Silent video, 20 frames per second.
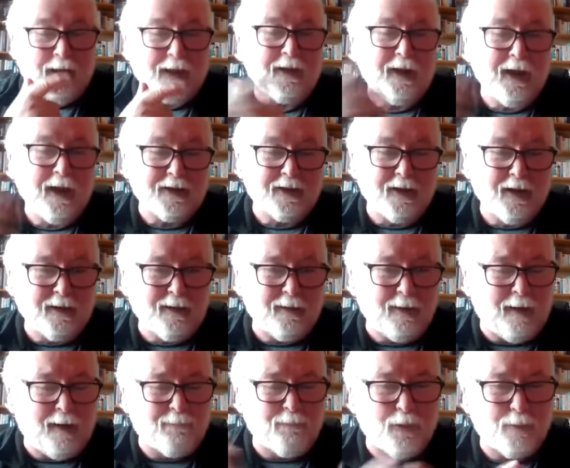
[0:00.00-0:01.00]
right here,
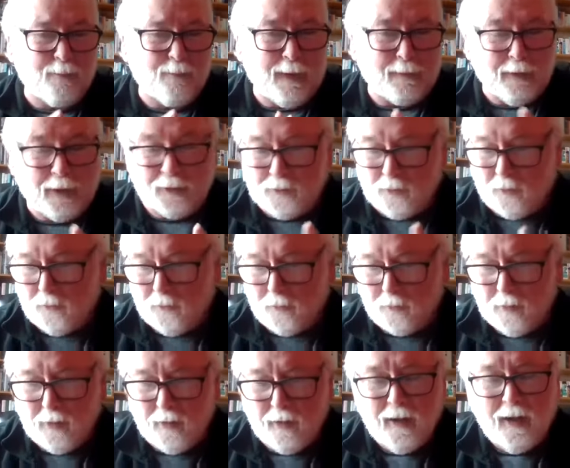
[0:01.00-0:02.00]
for people who don't
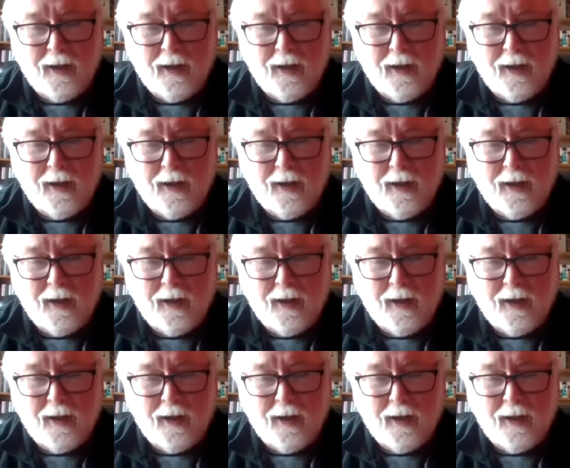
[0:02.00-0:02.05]
know,